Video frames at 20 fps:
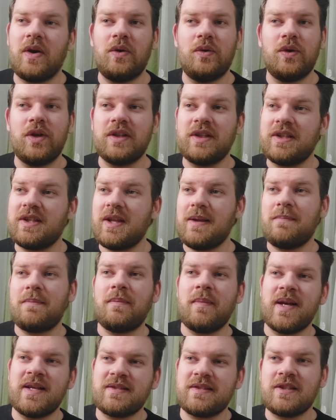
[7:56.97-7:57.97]
a really deep
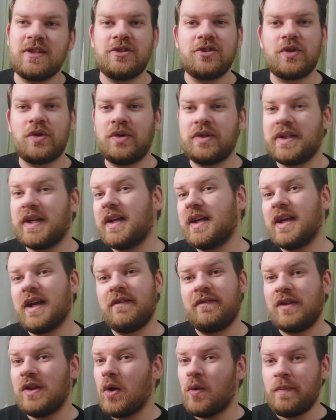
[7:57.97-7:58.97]
message or they
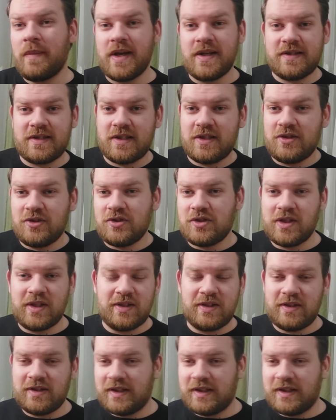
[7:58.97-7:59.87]
have no message and